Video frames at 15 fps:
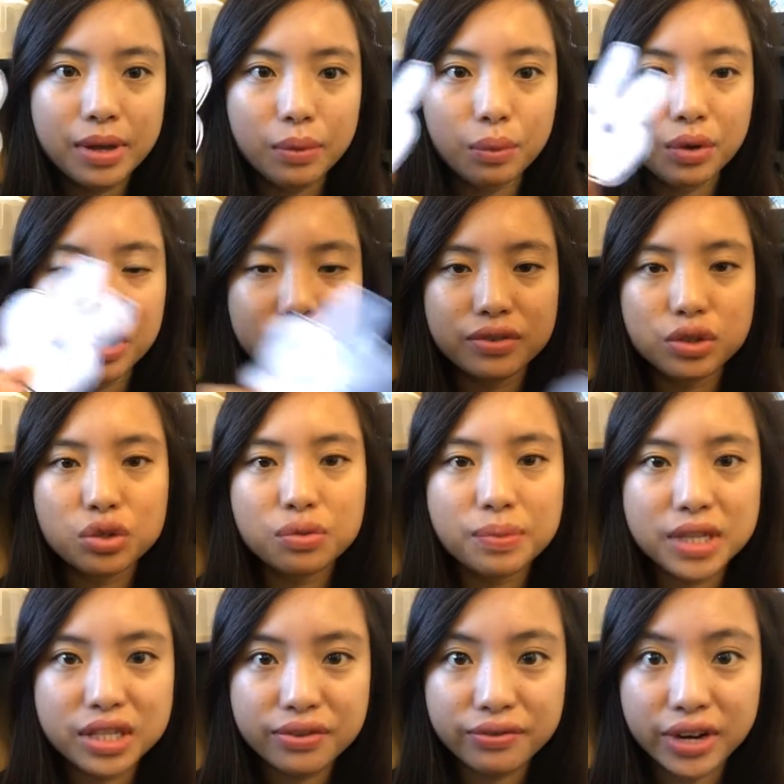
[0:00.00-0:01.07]
met one of
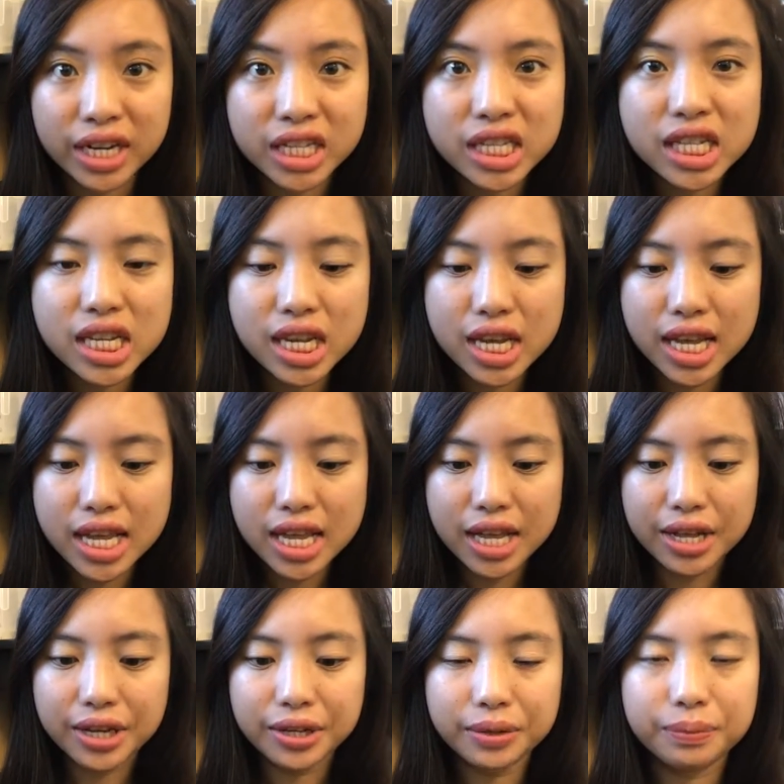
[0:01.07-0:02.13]
Snoopy's friends.
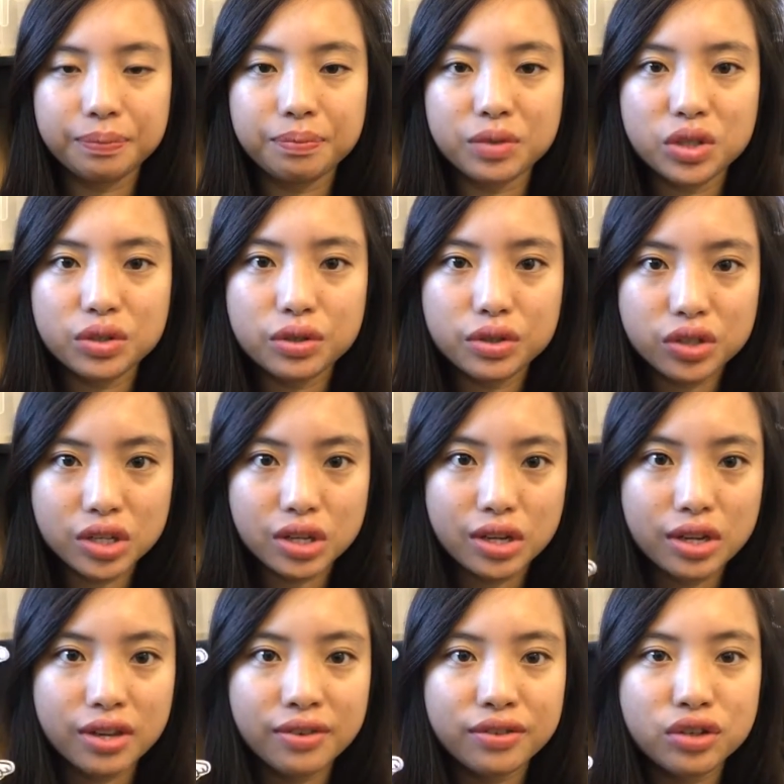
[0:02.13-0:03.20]

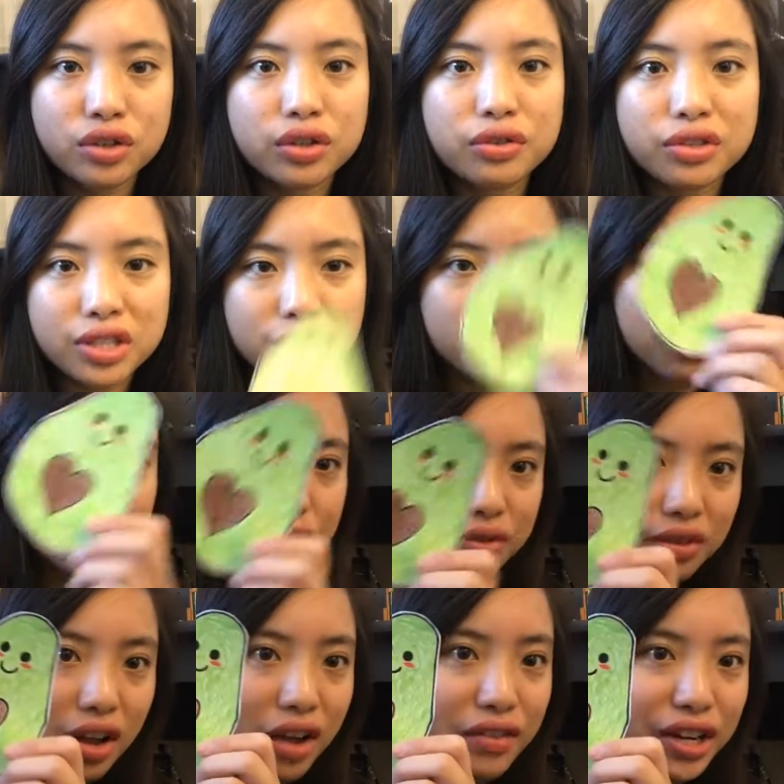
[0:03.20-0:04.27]
She introduced us
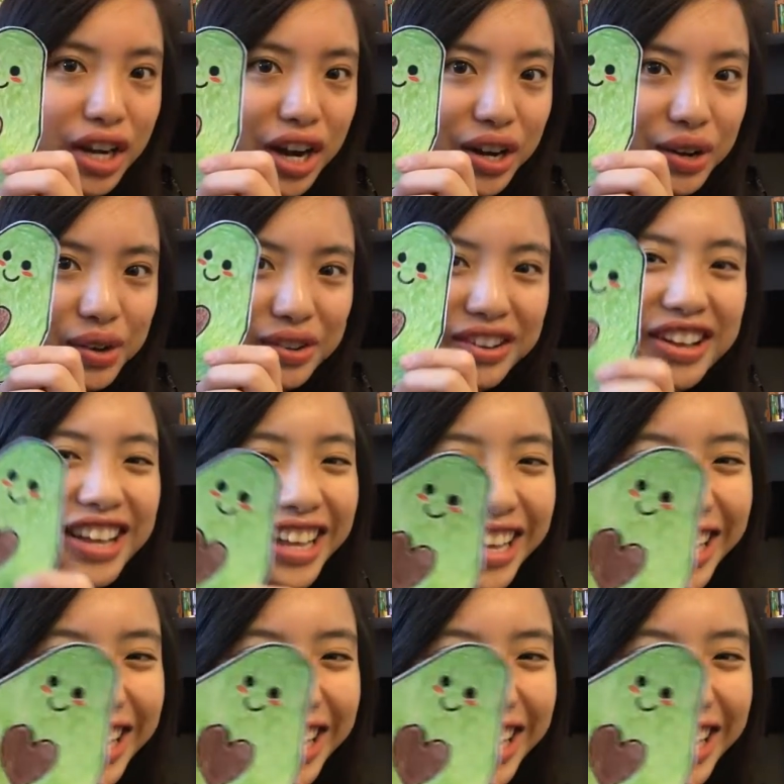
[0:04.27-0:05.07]
to Avocado.